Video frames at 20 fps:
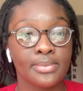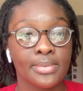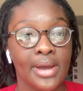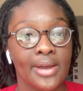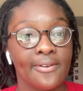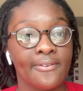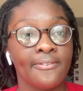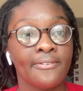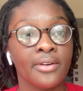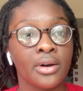
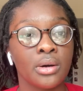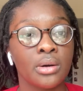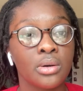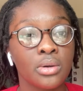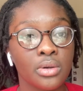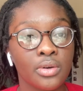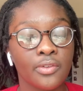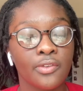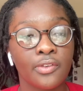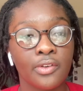my
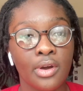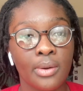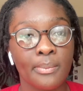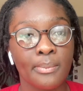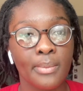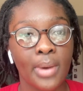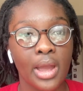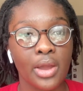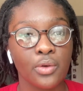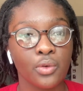phone from
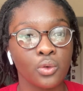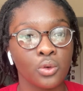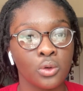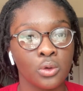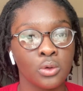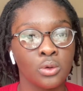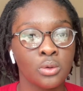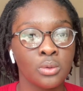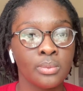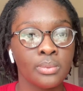my
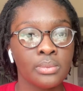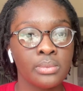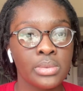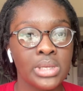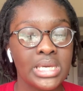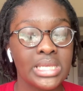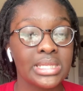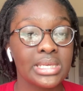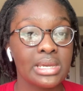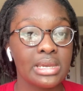room
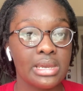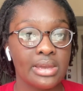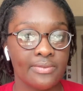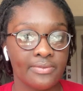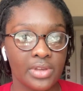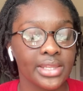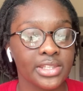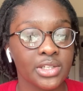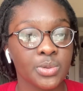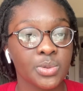in the
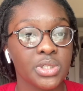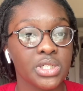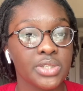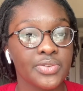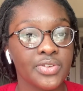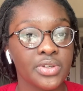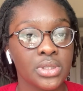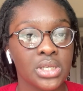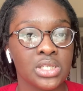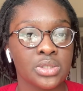evening. There were a
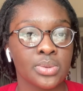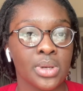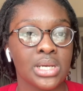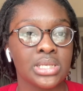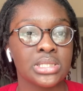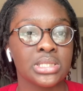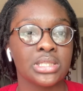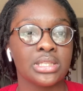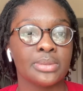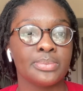few days where I
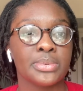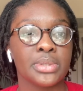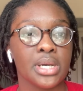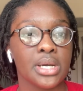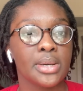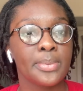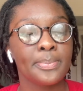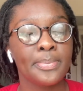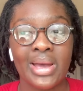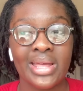slipped
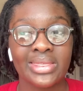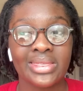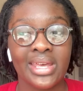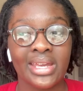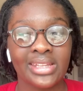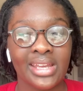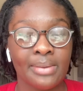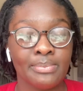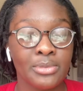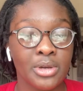up and
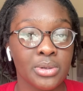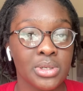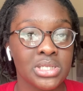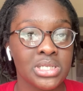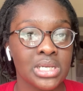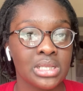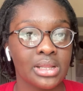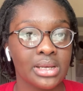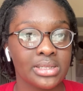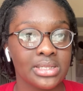then I'm
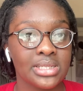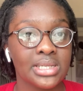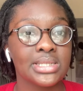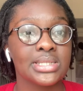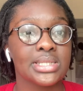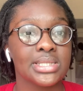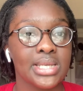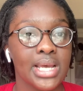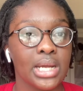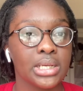noticing like today's a
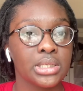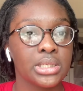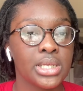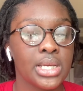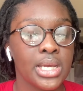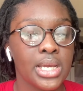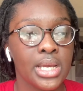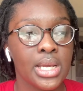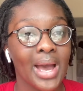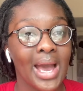
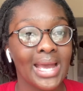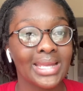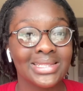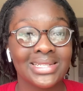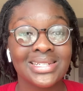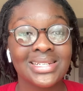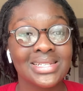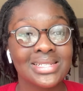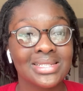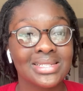Saturday. I
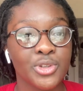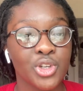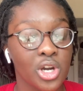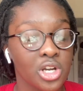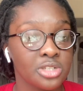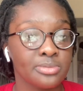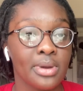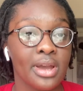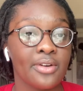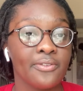didn't
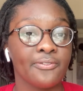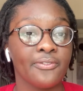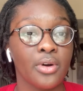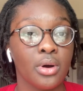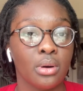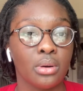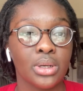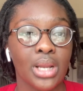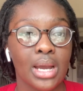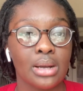charge my
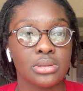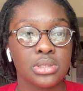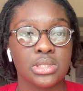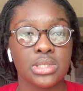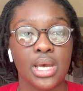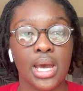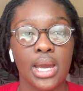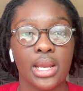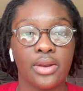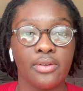phone
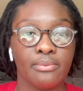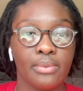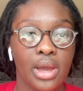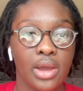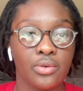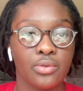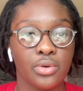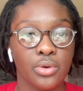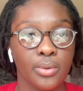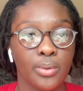outside of my
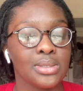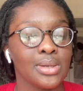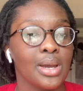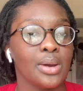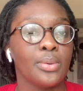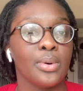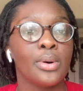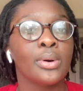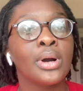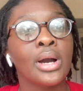room. I
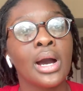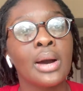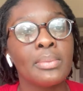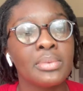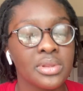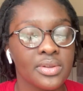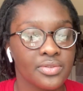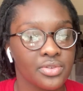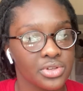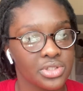woke up
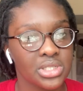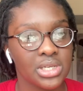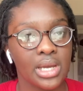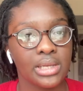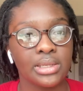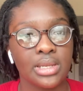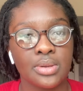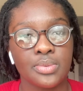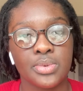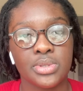and the first thing I
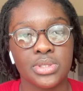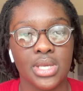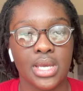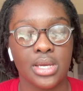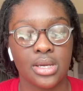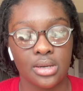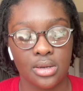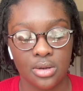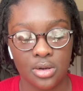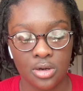did was
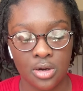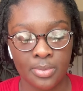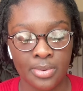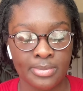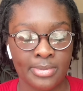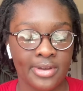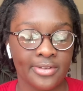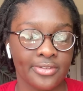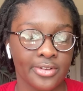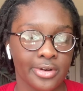like open
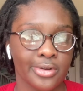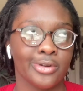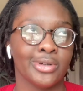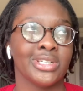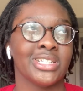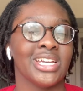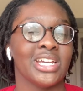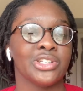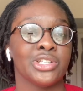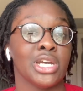my phone
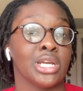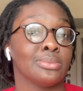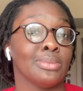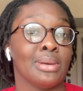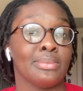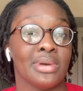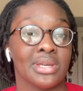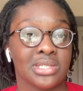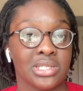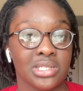and I checked my
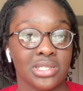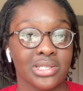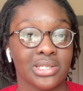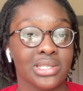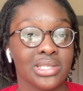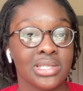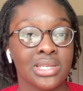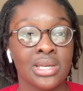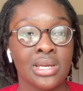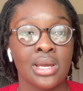
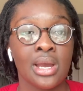messages